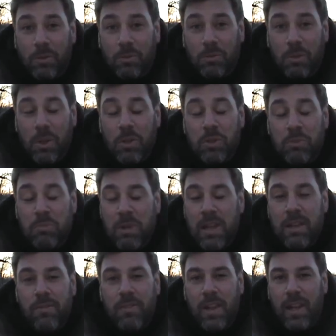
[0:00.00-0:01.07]
roast
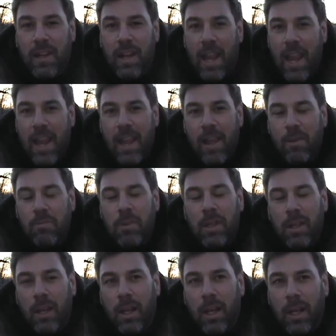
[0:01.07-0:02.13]
beef and ham
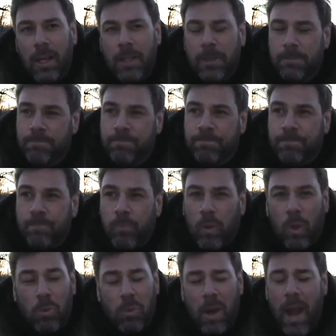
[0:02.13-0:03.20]

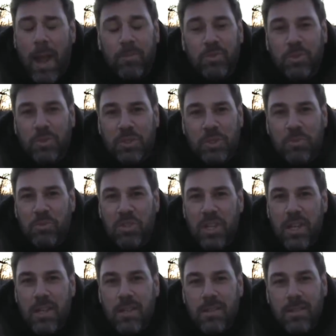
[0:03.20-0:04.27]
wraps with some
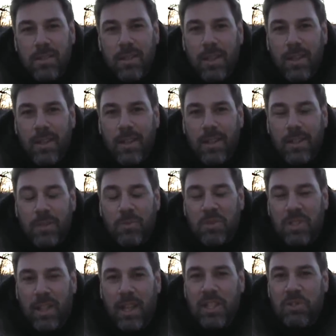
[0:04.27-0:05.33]
cheese, some
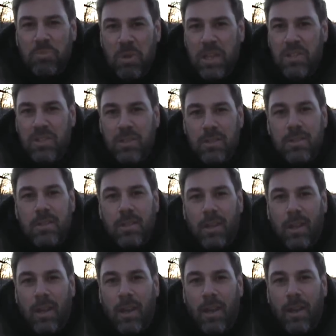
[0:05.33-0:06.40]
sliced peaches,
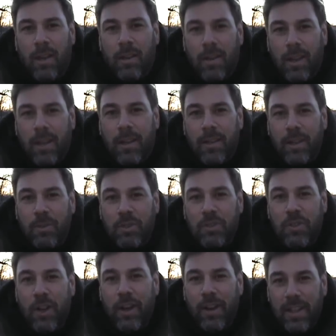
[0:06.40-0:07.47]
and it
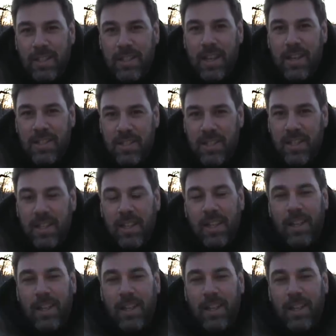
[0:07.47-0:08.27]
was very tasty.